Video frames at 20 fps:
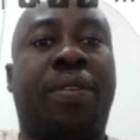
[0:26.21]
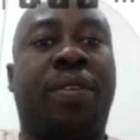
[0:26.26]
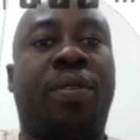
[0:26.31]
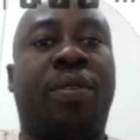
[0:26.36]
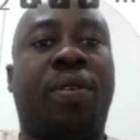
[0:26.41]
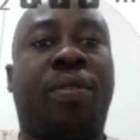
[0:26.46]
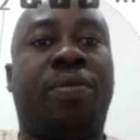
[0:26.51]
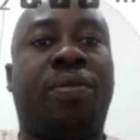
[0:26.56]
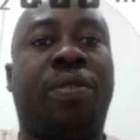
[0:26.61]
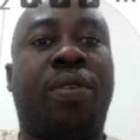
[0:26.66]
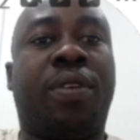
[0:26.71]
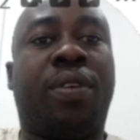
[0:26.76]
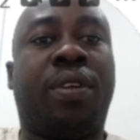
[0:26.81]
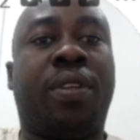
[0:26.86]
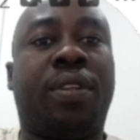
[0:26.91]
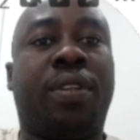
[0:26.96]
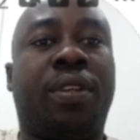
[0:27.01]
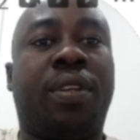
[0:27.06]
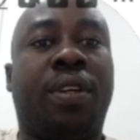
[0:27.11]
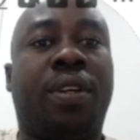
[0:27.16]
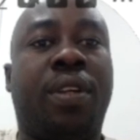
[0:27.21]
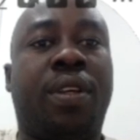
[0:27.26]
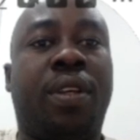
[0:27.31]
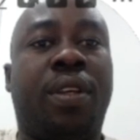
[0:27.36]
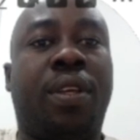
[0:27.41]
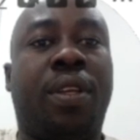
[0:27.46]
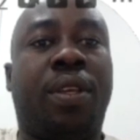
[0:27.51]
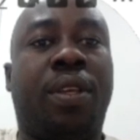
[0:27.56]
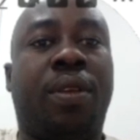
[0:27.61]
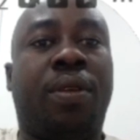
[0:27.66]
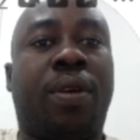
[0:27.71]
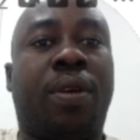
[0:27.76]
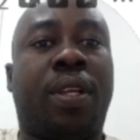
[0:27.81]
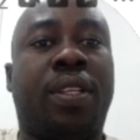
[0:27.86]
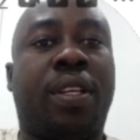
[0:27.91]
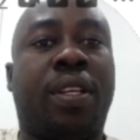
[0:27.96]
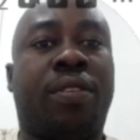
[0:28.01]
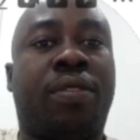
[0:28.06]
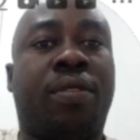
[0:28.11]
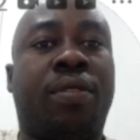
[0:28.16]
in your phone, you can
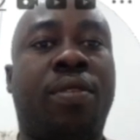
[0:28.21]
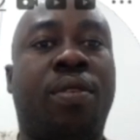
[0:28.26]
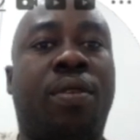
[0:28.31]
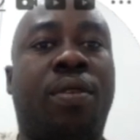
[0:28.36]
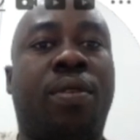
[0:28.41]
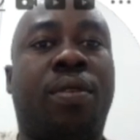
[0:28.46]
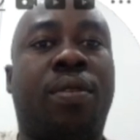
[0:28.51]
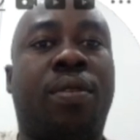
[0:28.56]
just go